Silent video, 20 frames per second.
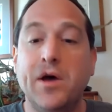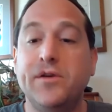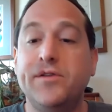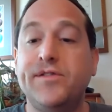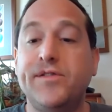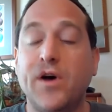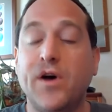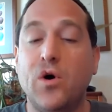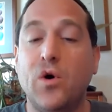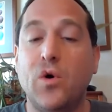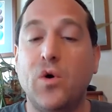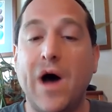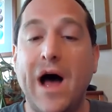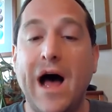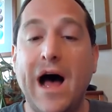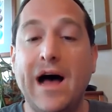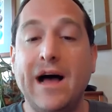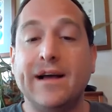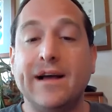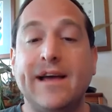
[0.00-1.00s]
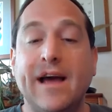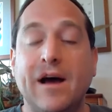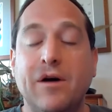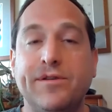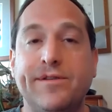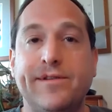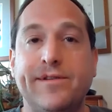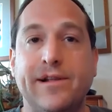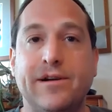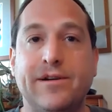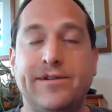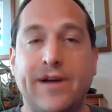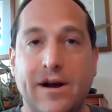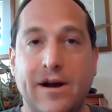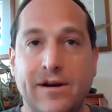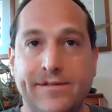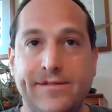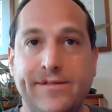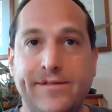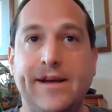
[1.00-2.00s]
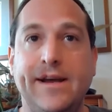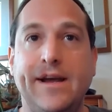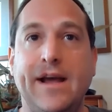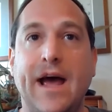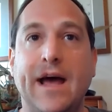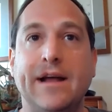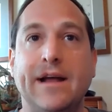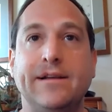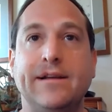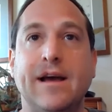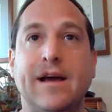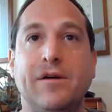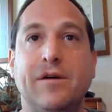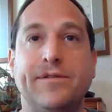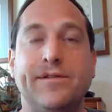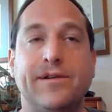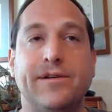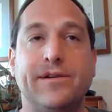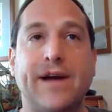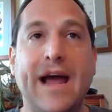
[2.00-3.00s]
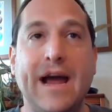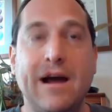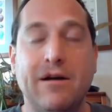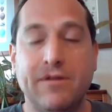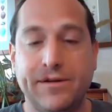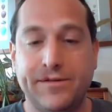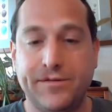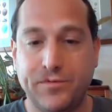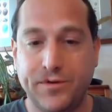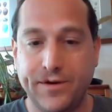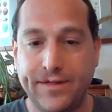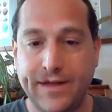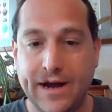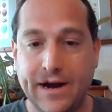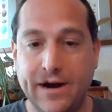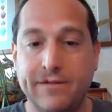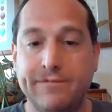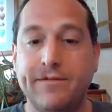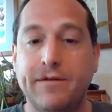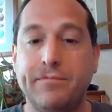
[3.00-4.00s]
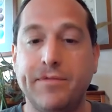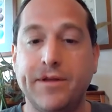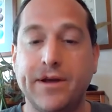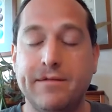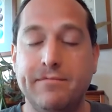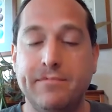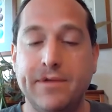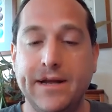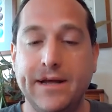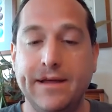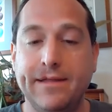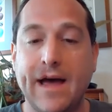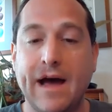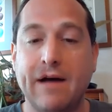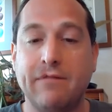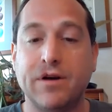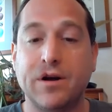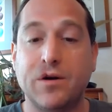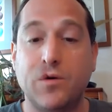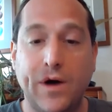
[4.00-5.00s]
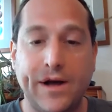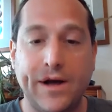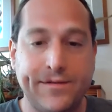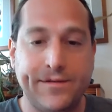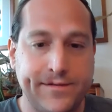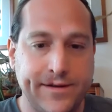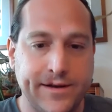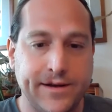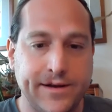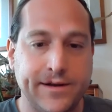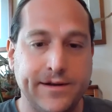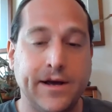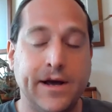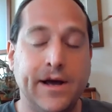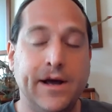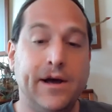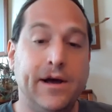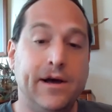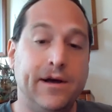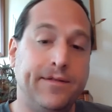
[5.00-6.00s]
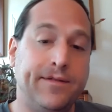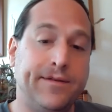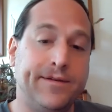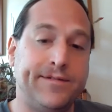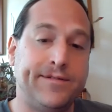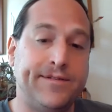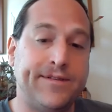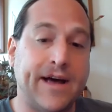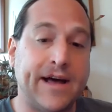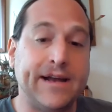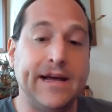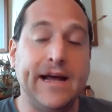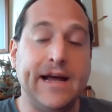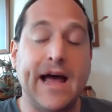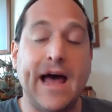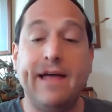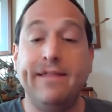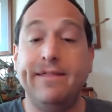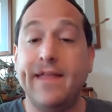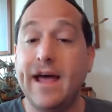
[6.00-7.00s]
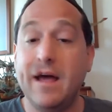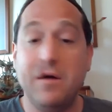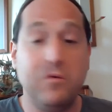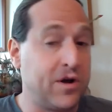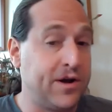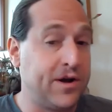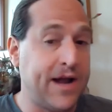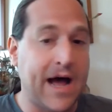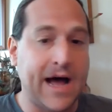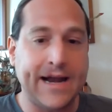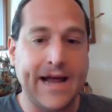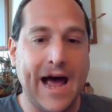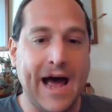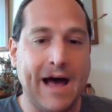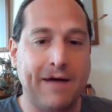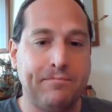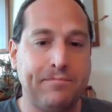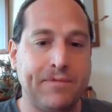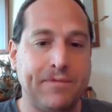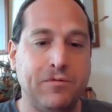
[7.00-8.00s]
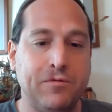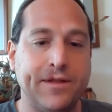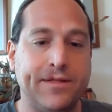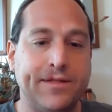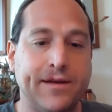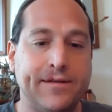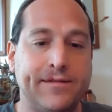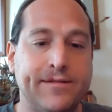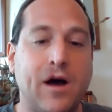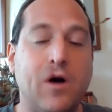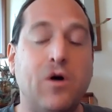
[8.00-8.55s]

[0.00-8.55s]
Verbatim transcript: So uh, Councillor Darcy and Councillor Harris were there from the committee that requested the study, and they were not happy with this.